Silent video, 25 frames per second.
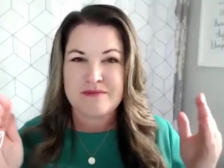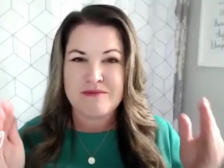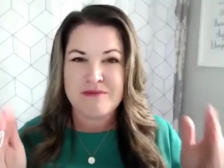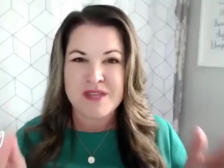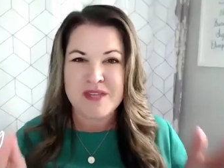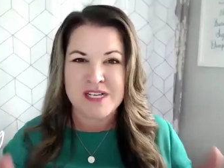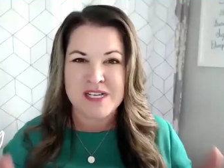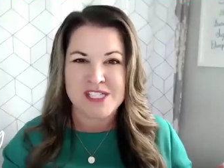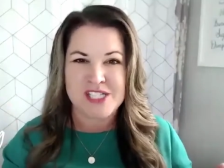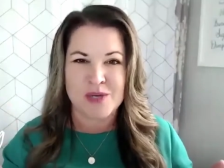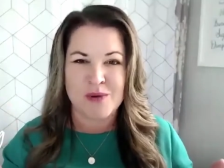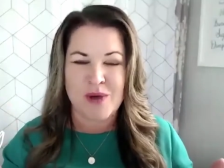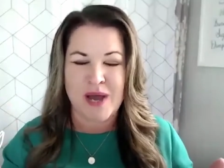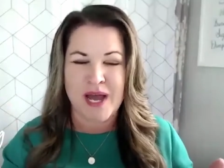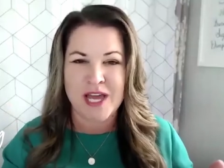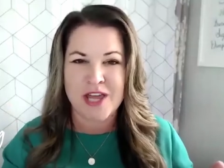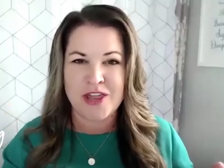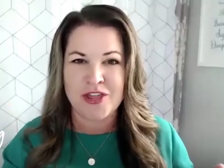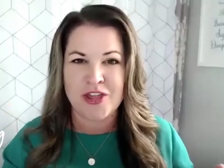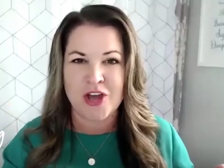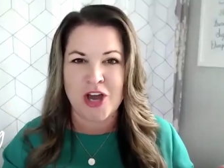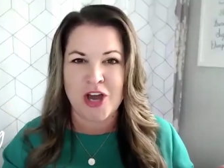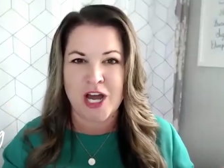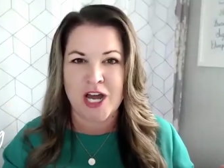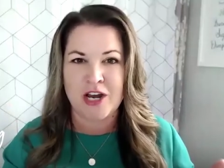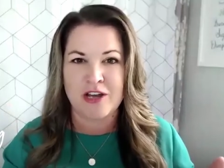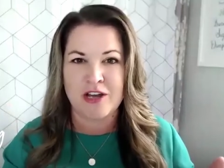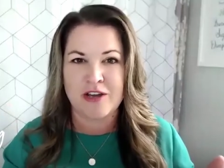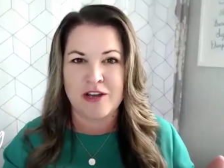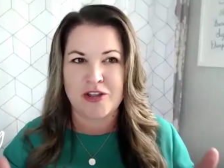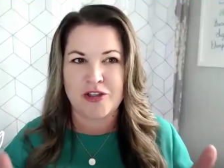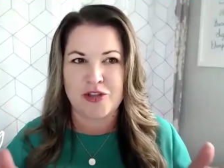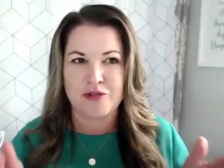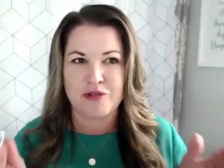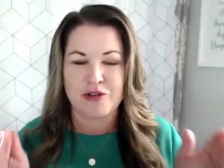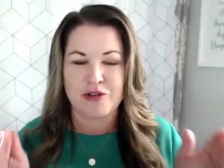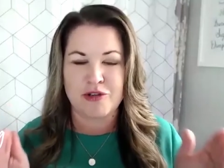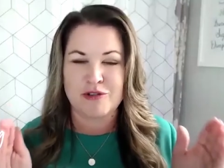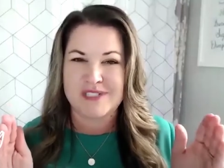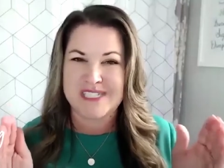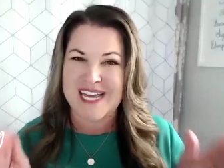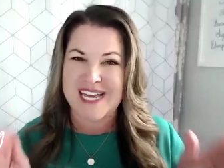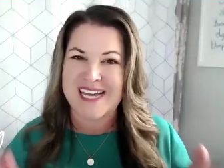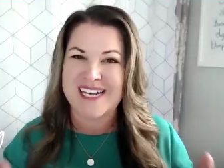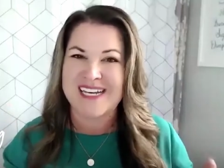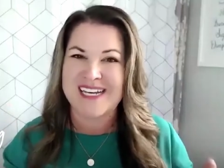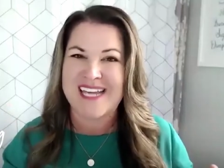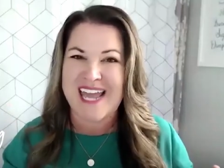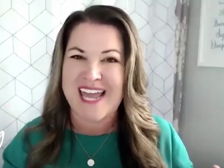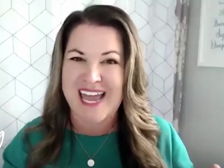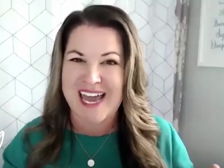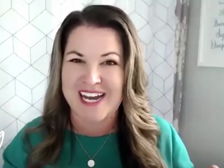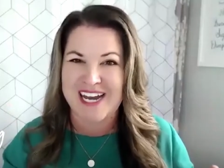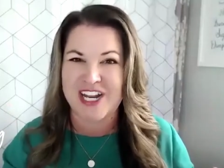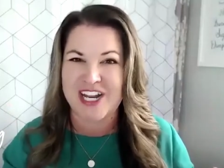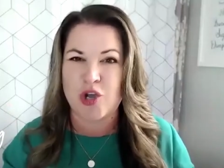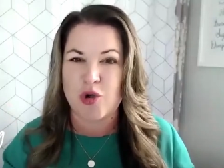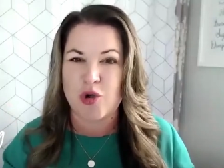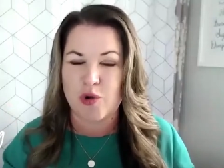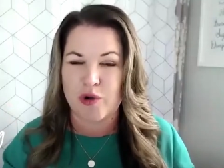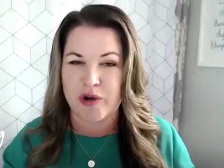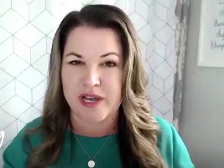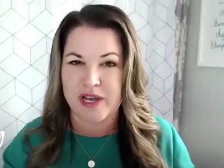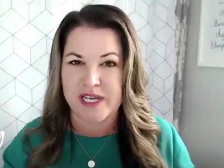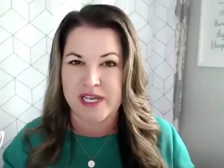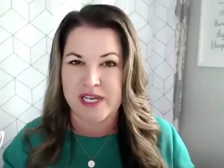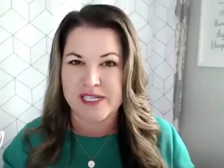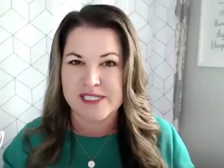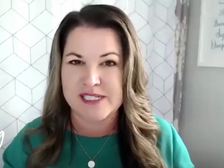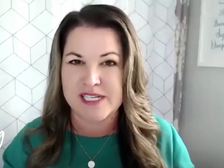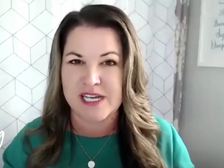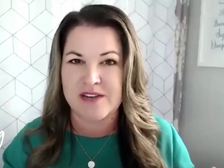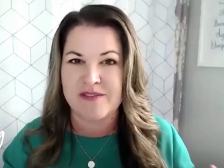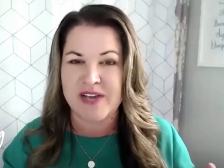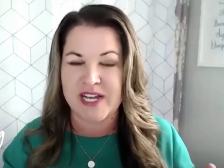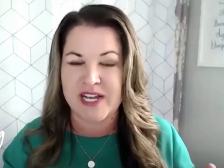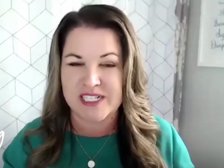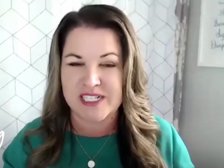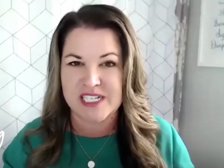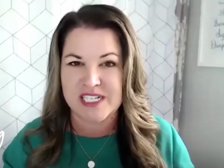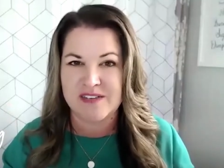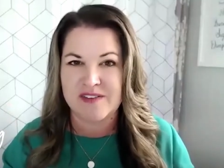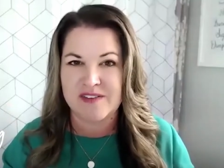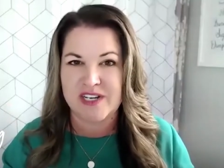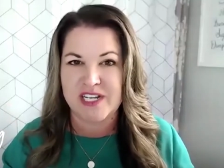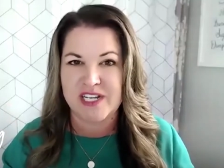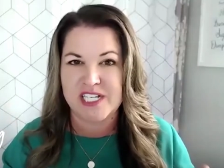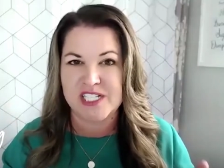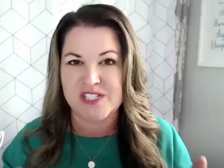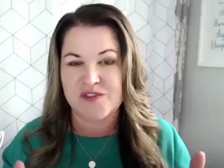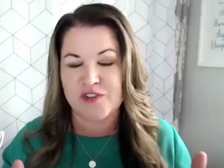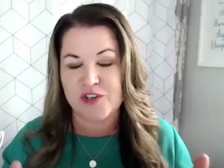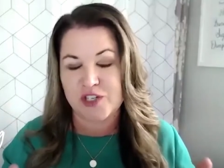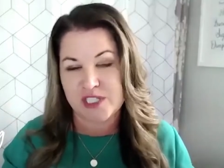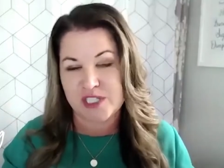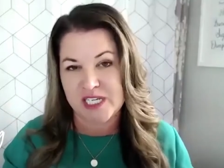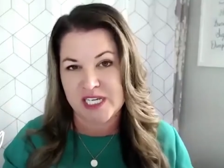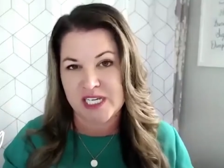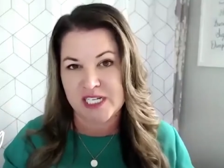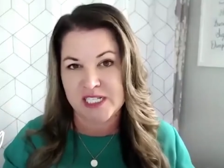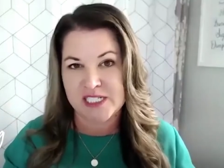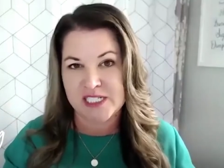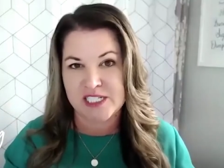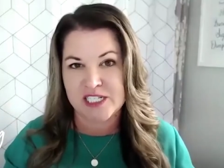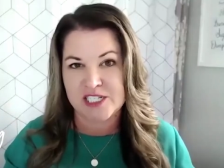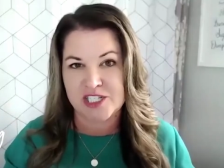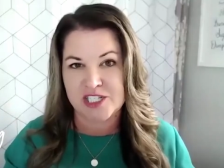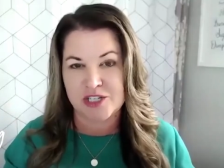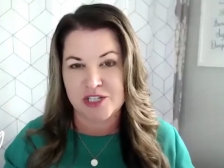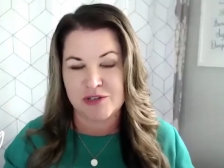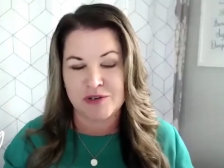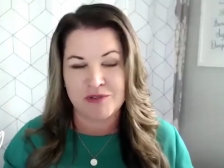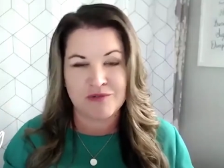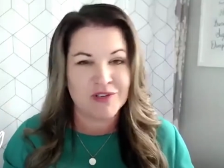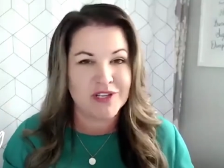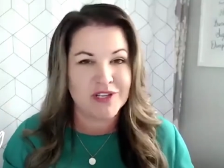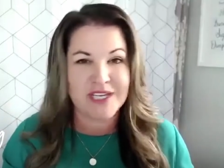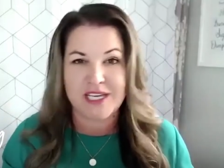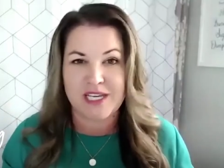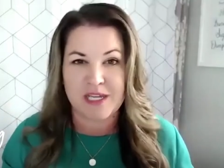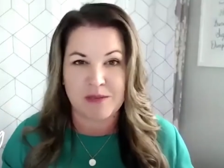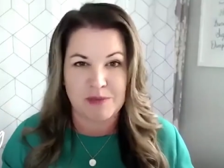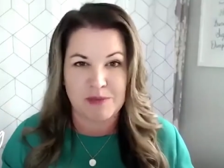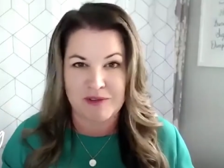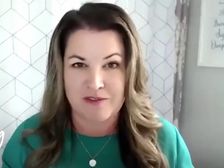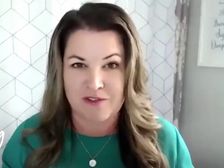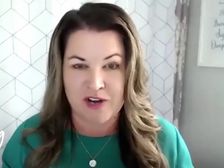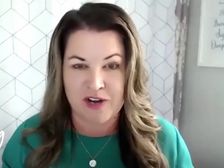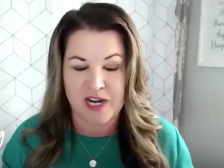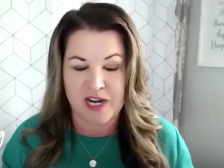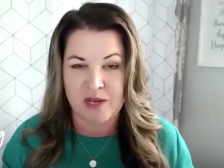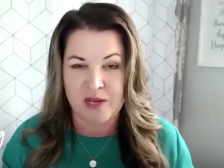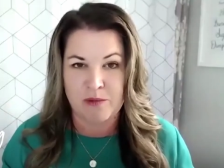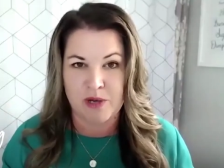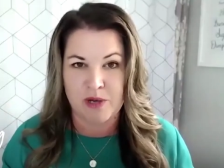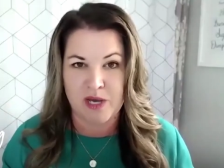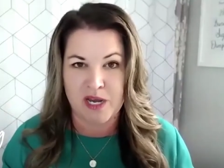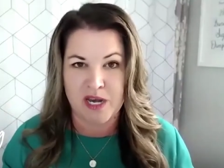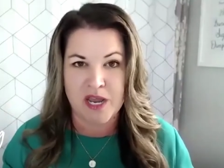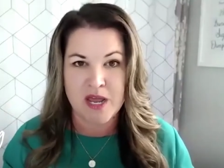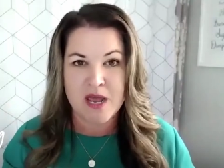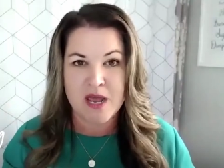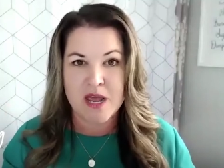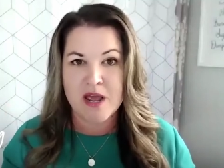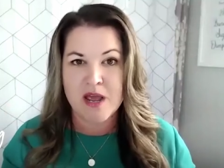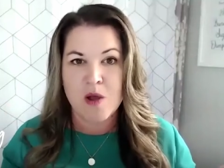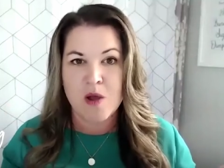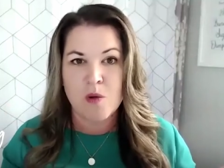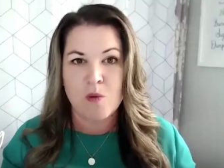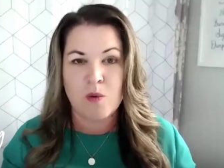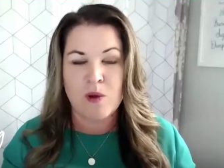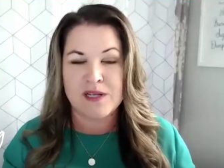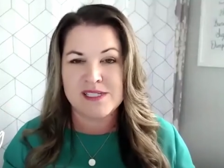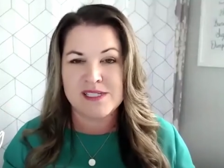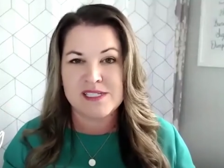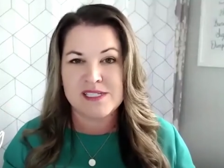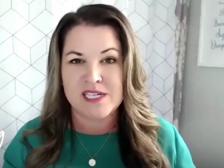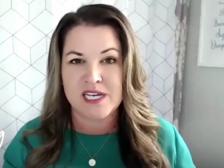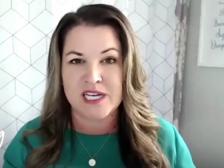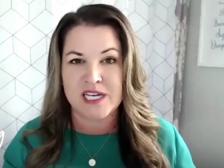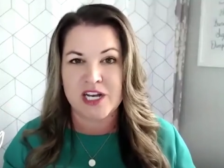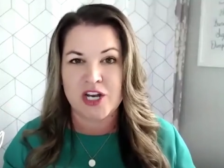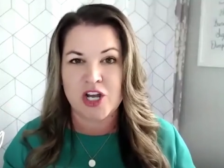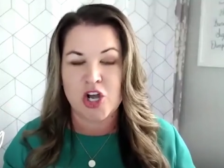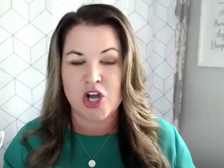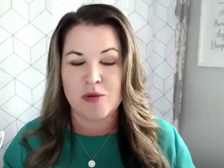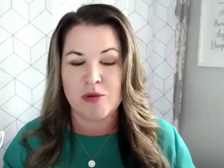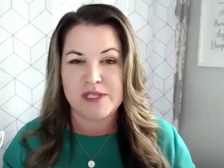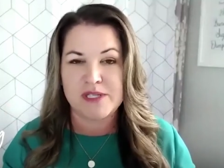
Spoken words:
So I thought through 10 categories of activities for teens to do, and really it can be for anyone, while stuck at home.